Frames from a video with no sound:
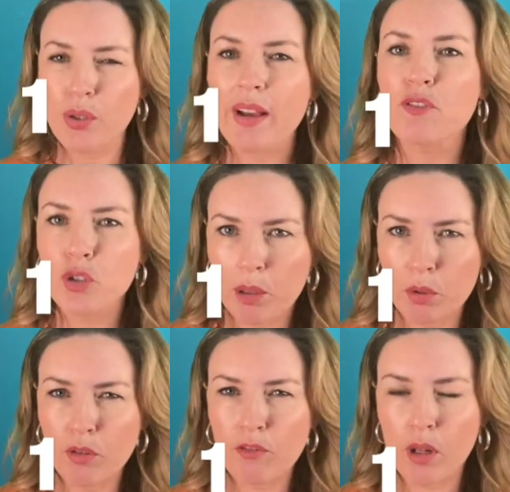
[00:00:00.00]
you have
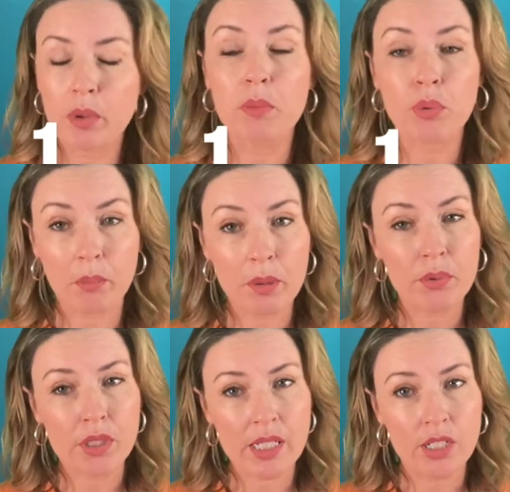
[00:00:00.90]
trouble following proper
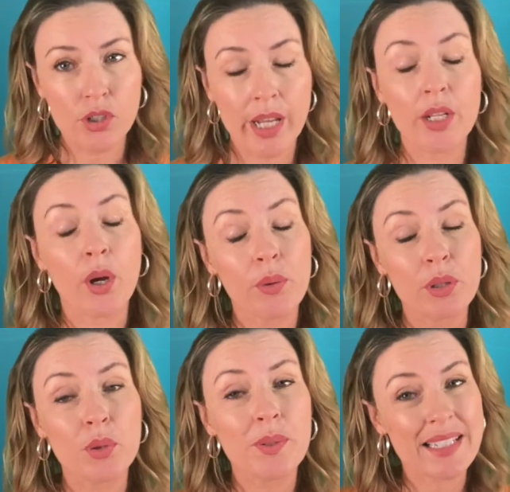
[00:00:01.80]
procedure and going
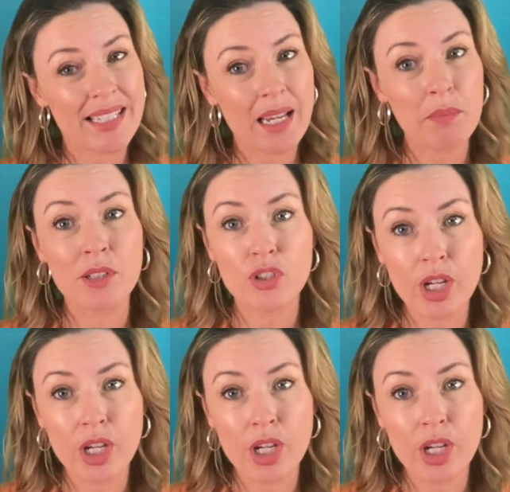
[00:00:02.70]
through established